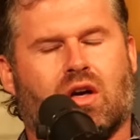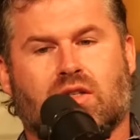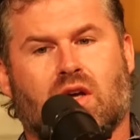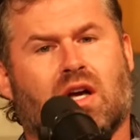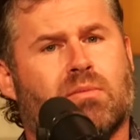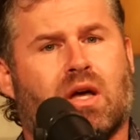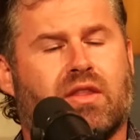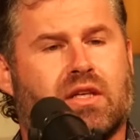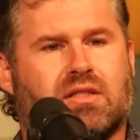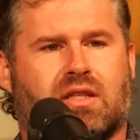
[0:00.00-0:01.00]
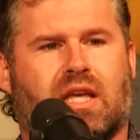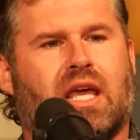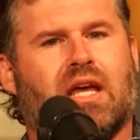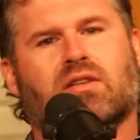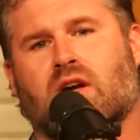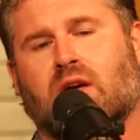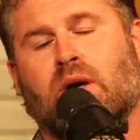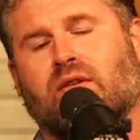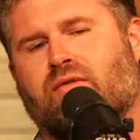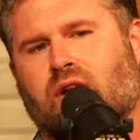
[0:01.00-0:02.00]
about things that they can't talk
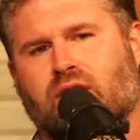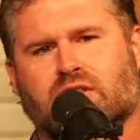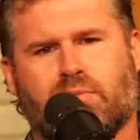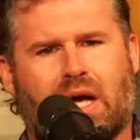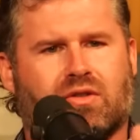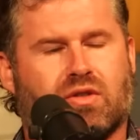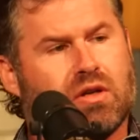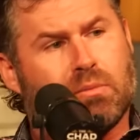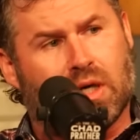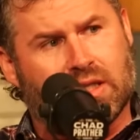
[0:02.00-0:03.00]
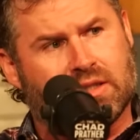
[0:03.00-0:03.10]
about in front of their spouse or their buddies.